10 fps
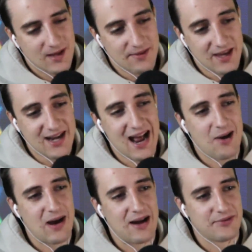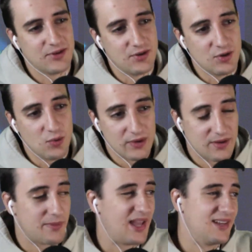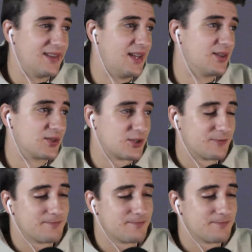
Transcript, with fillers: they now have to do what the bet entails.